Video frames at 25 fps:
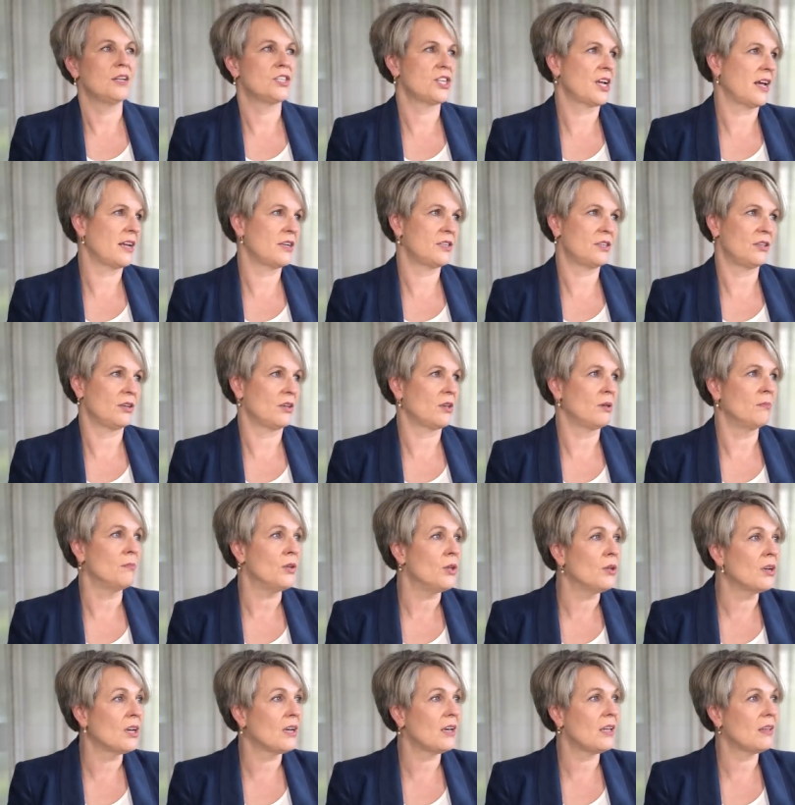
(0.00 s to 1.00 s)
You change the
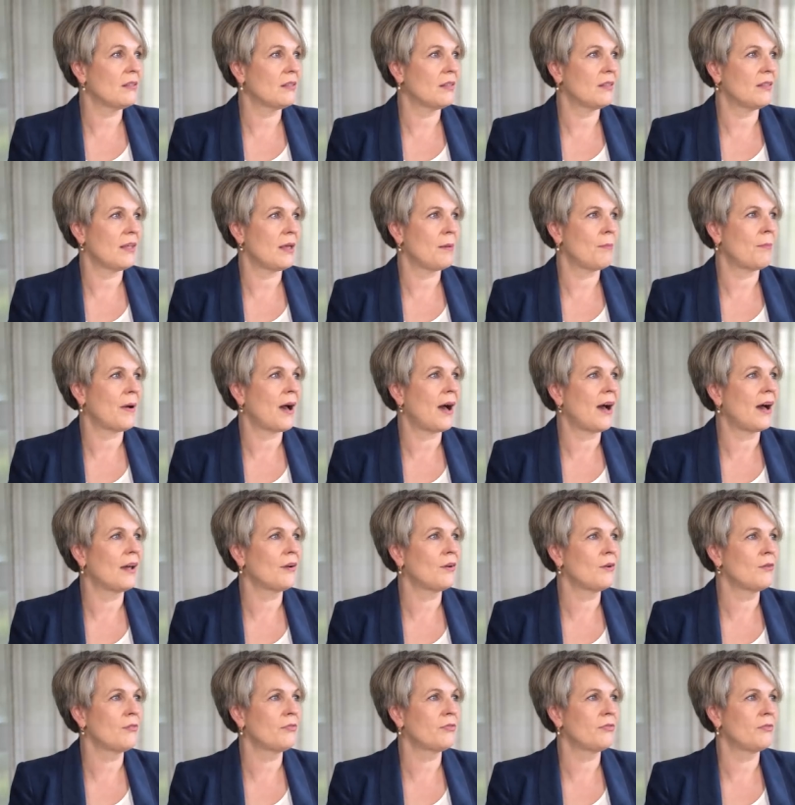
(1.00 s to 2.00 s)
community that they're
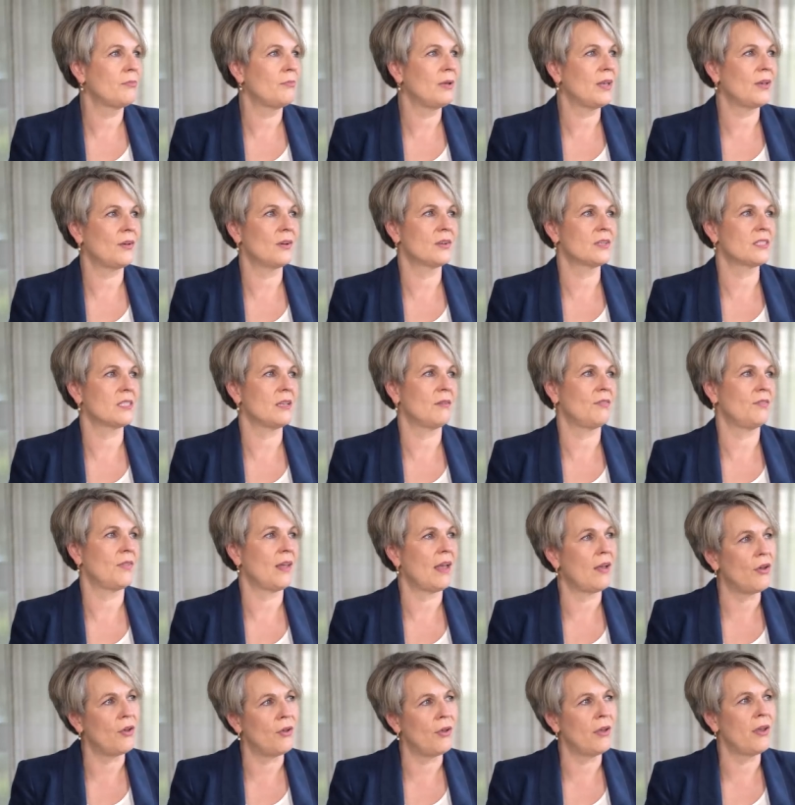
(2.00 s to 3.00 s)
part of because mm. if
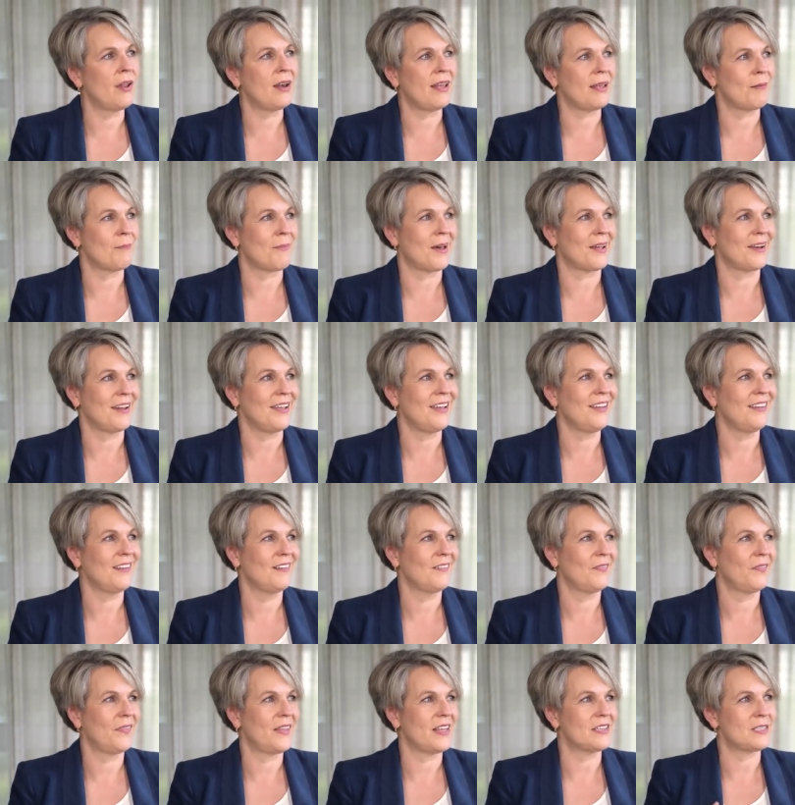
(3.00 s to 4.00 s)
they're earning money,
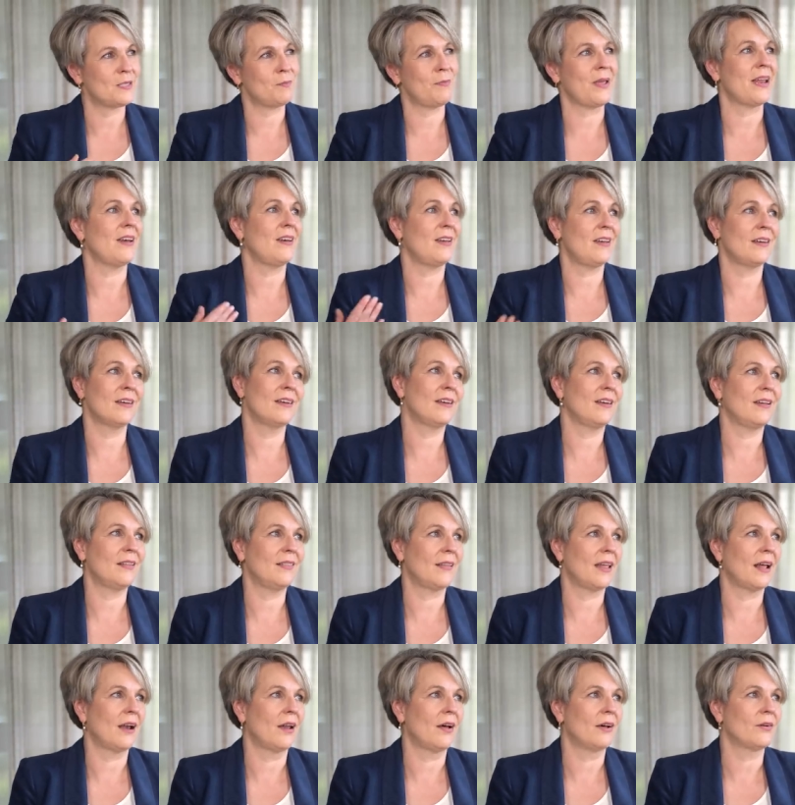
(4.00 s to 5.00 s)
they're spending it
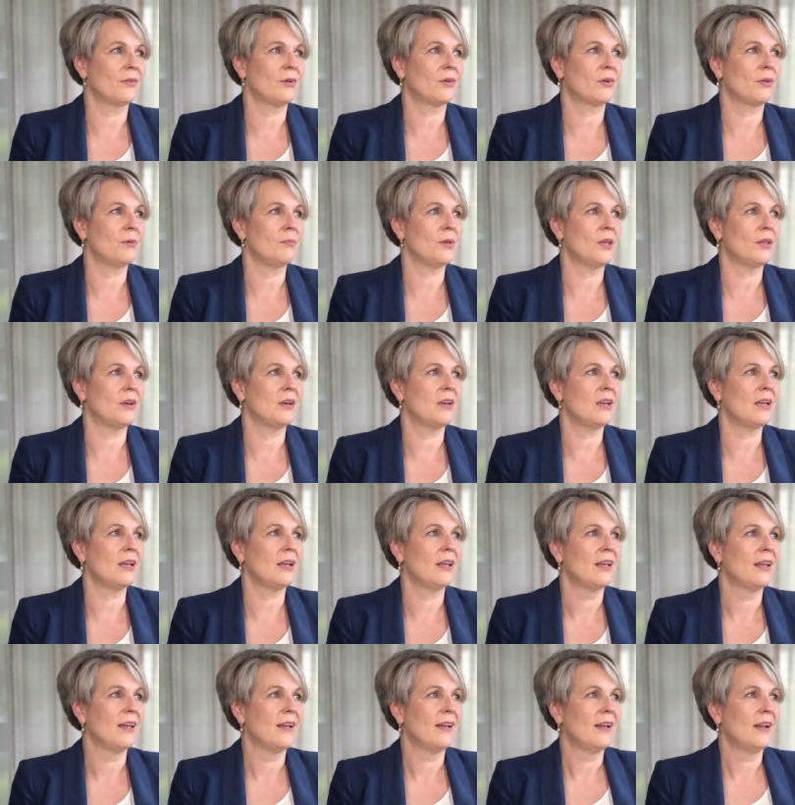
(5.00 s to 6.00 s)
in their local community.